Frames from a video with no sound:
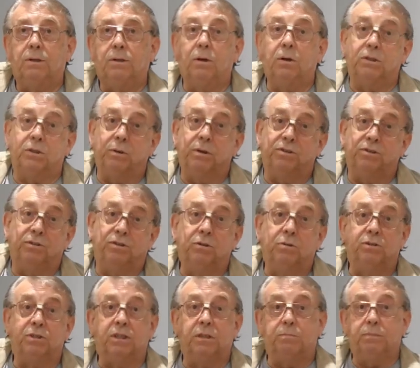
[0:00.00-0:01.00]
It also
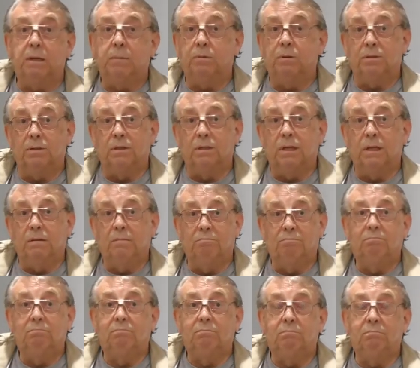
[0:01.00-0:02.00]
introduces people to
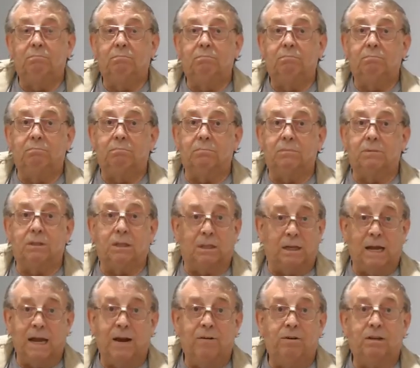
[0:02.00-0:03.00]
the
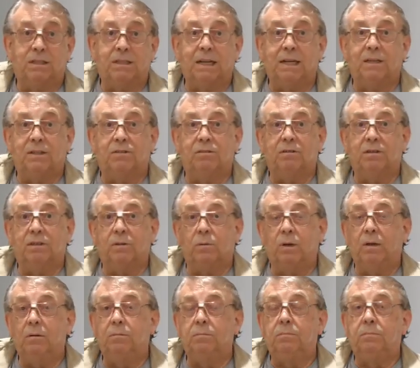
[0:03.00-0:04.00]
Carer Centre as
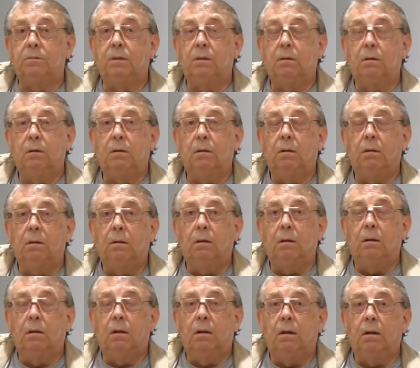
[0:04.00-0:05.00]
well.
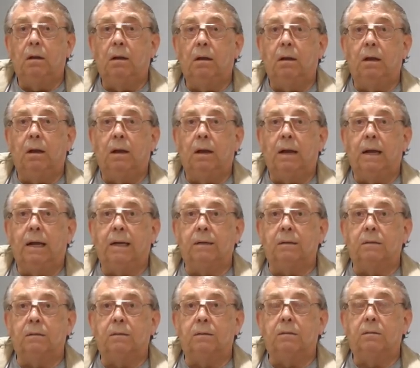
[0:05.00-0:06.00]
Yeah.
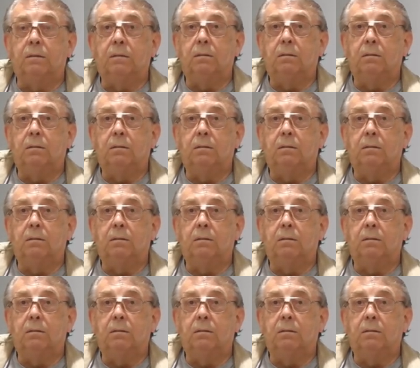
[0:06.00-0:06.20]
And